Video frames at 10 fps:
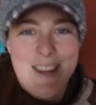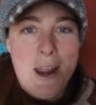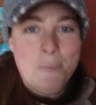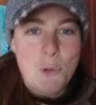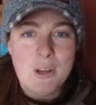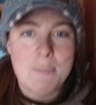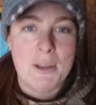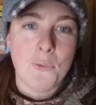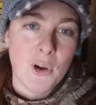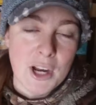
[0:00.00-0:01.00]
that I'm going to
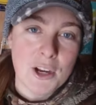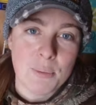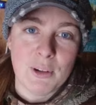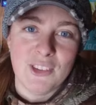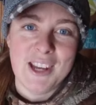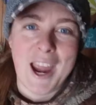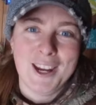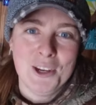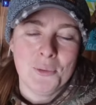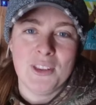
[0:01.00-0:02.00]
be 100%
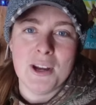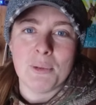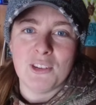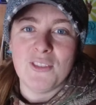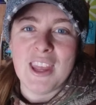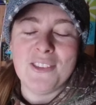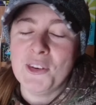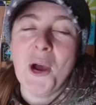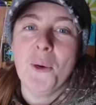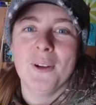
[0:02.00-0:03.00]
accurate with numbers of kids?
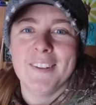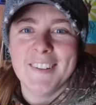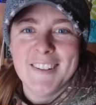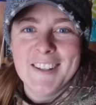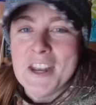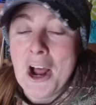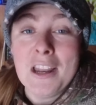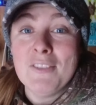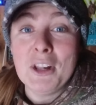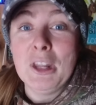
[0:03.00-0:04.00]
No, not
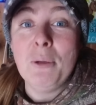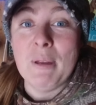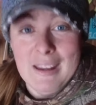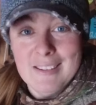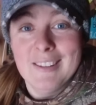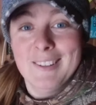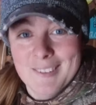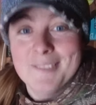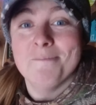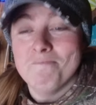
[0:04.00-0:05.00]
even a little bit.
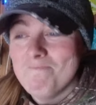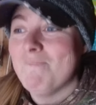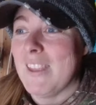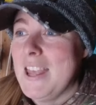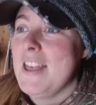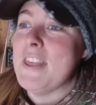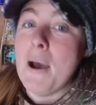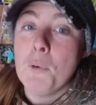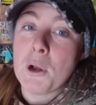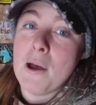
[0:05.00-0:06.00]

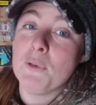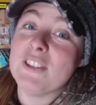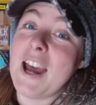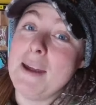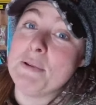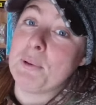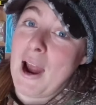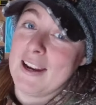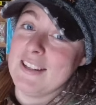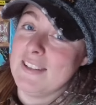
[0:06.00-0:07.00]
That will come with time and
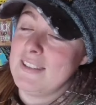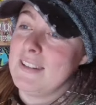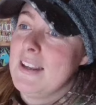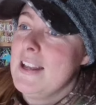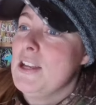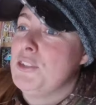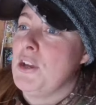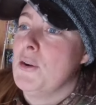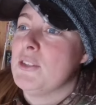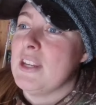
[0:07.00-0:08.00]
practice.
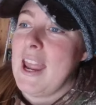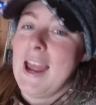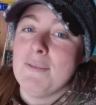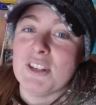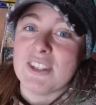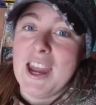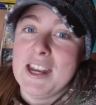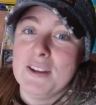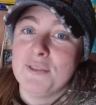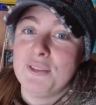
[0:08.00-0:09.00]
So today I'm just
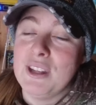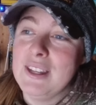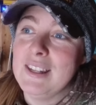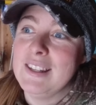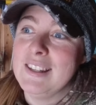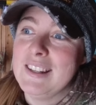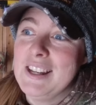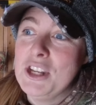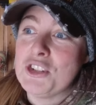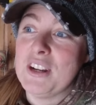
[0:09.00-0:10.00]
kind of
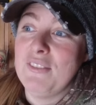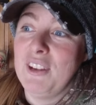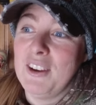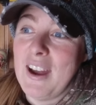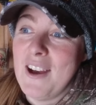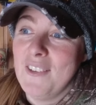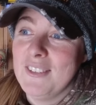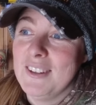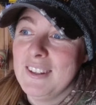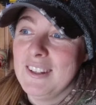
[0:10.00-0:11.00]
trying to figure
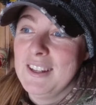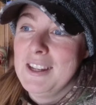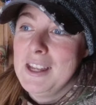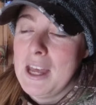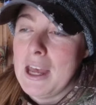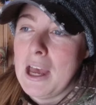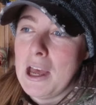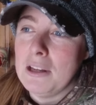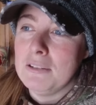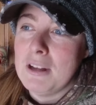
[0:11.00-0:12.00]
out
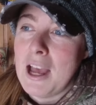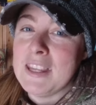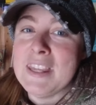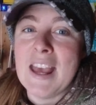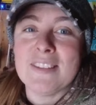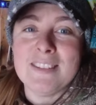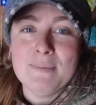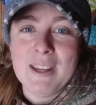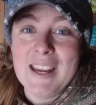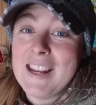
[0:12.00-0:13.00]
a, a guesstimate.